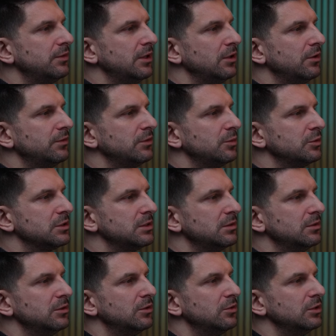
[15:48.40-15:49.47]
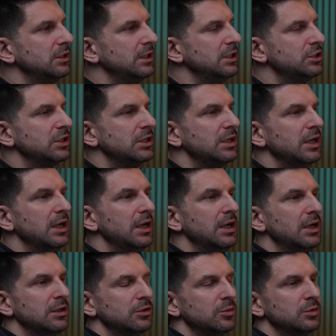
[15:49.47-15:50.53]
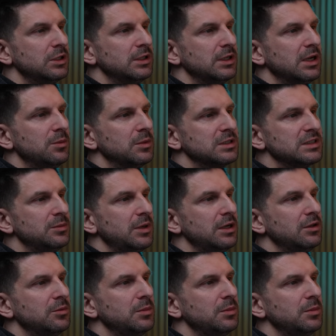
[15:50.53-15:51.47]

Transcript: is set to 1, it will be as soft as possible.